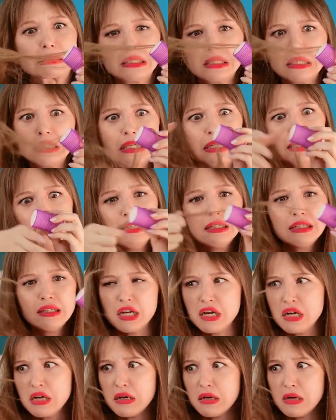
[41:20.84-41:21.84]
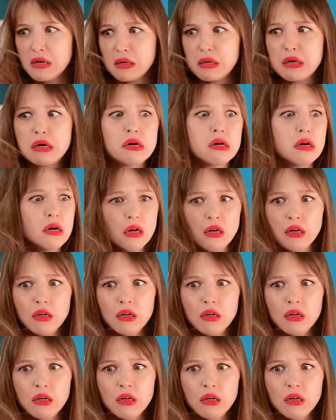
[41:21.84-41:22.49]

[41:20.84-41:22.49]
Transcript: It's so tangled.